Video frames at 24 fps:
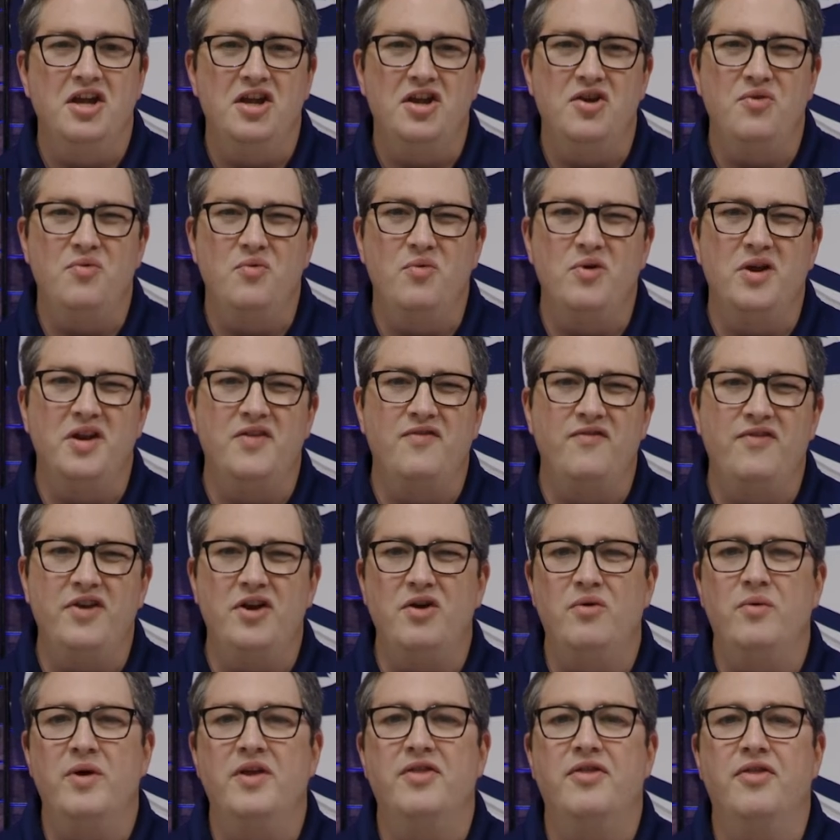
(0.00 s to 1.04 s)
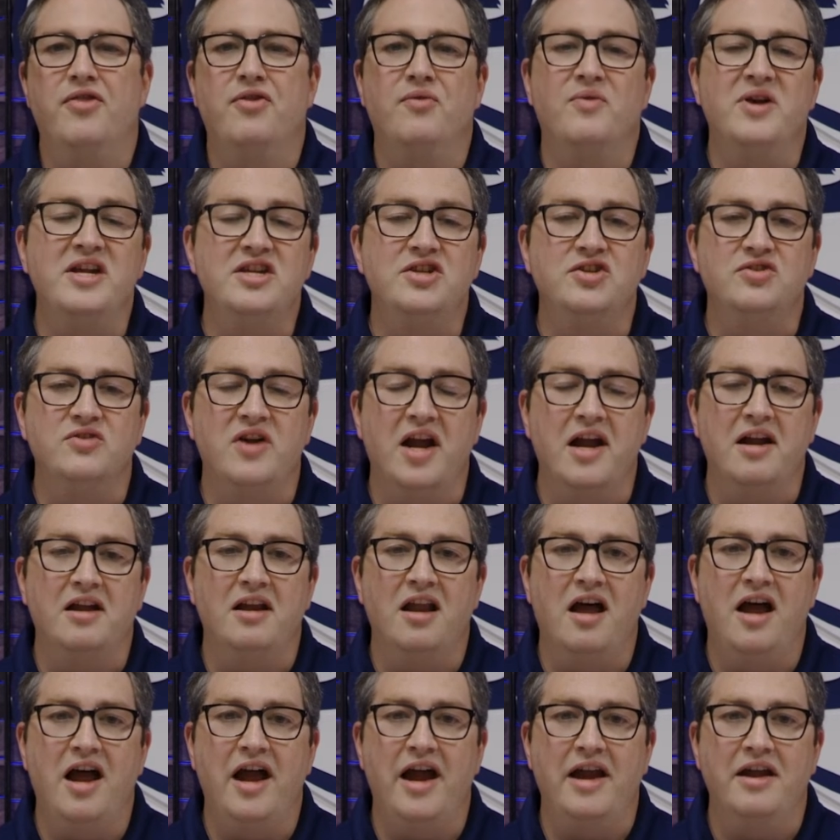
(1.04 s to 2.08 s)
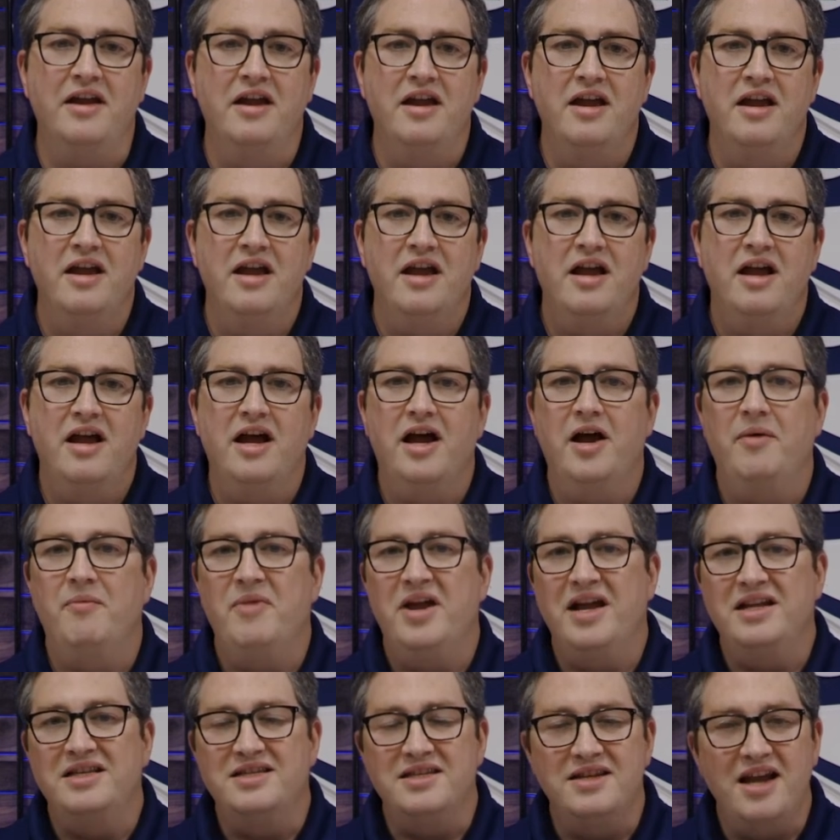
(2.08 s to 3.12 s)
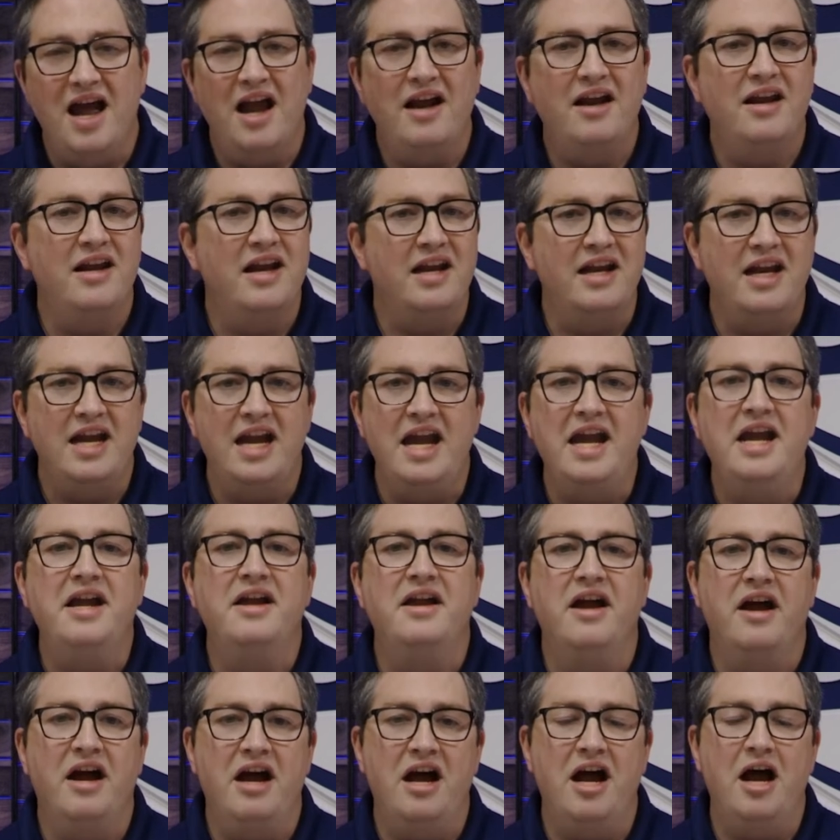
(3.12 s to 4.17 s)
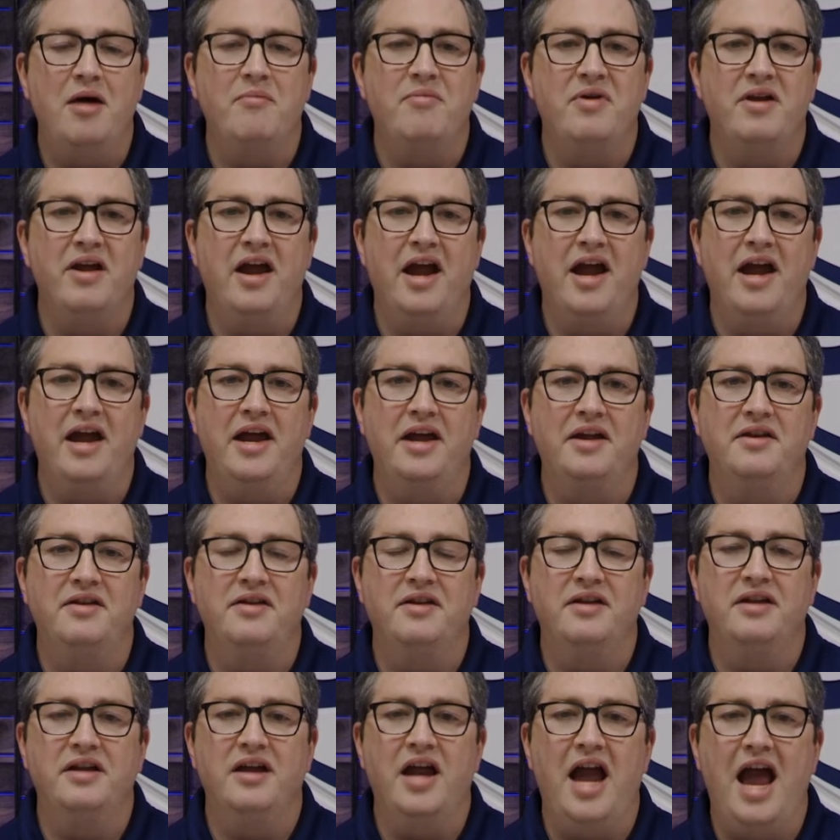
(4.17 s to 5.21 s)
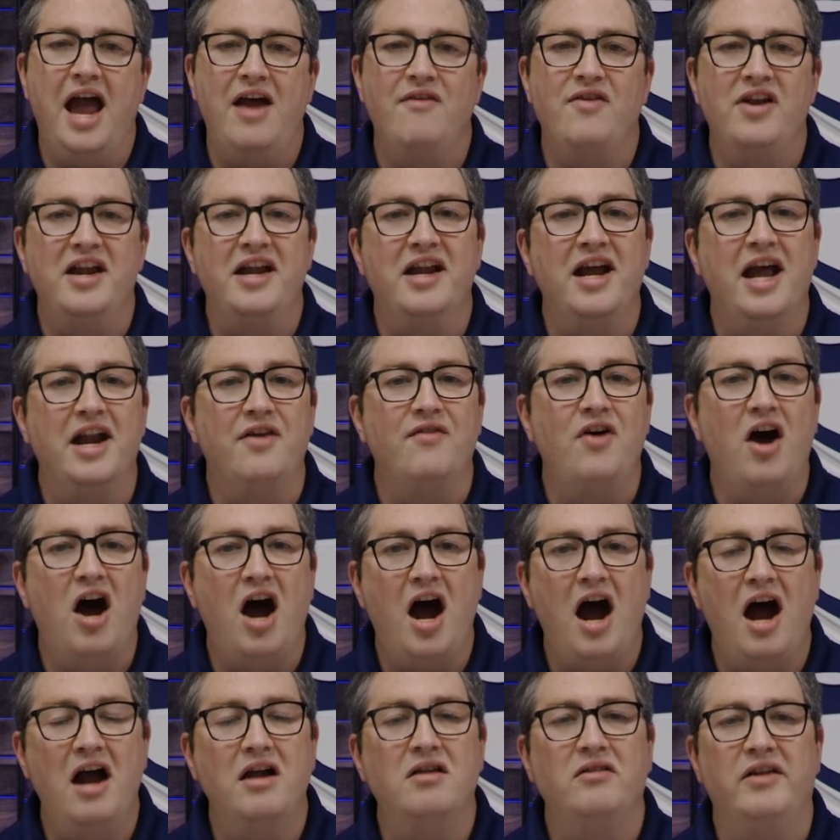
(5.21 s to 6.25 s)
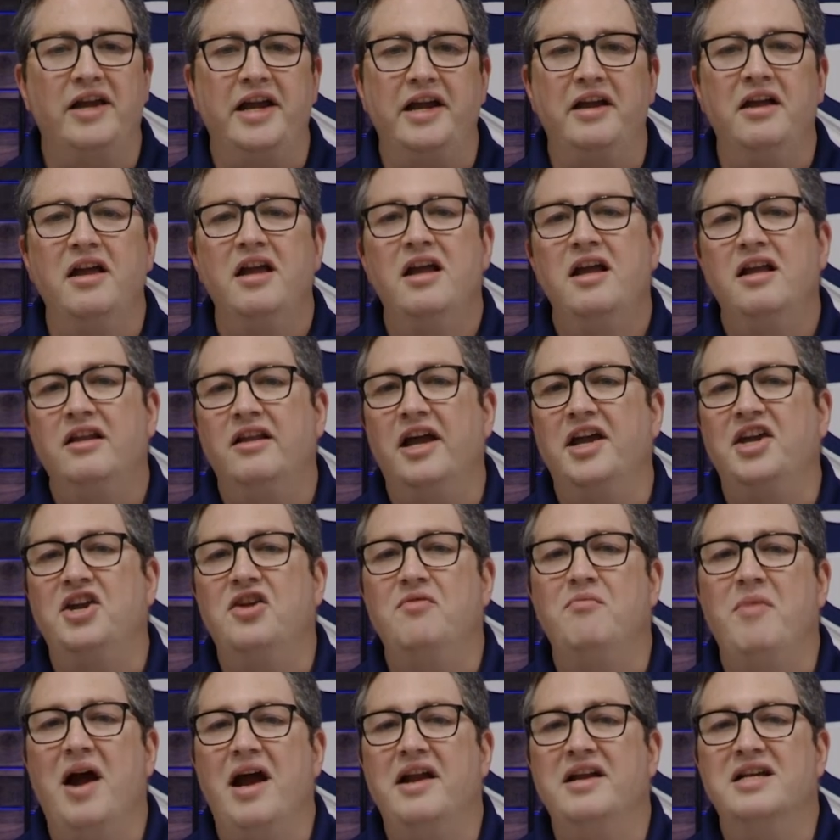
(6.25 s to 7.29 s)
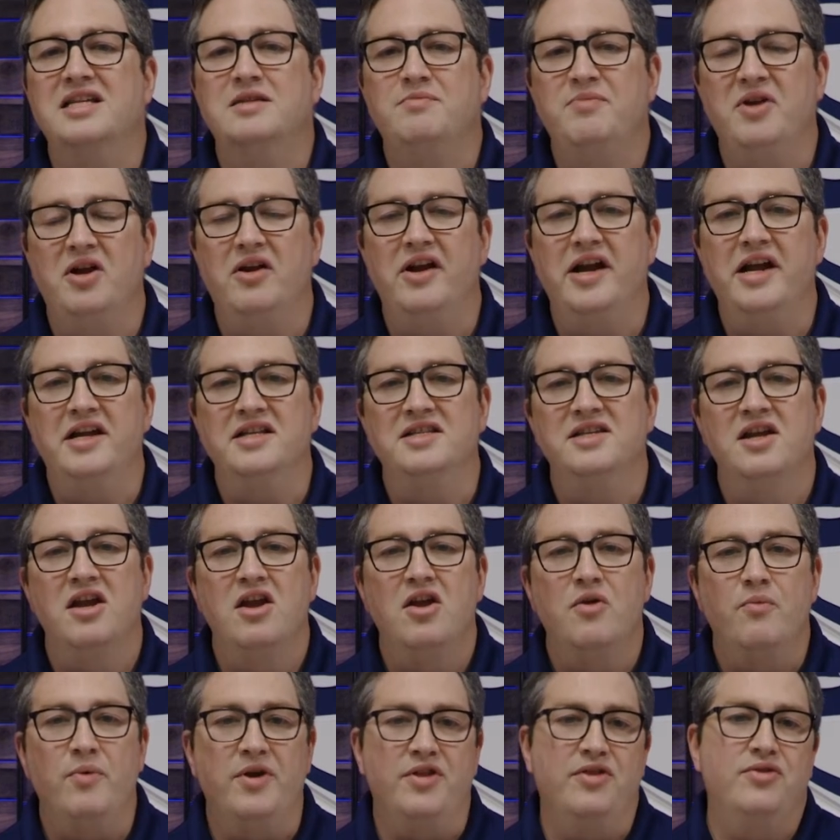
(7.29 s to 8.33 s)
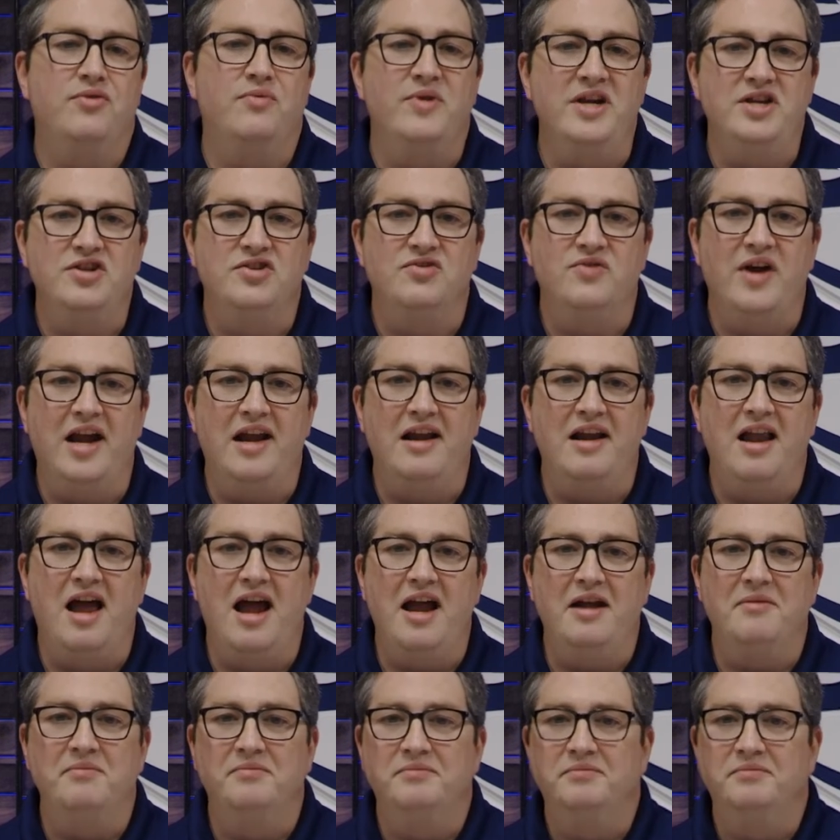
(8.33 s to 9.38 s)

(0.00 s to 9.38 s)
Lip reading: you would feel with 3-strand line. It's not going to kink up and have any kind of hockling like you might experience with 3-strand line.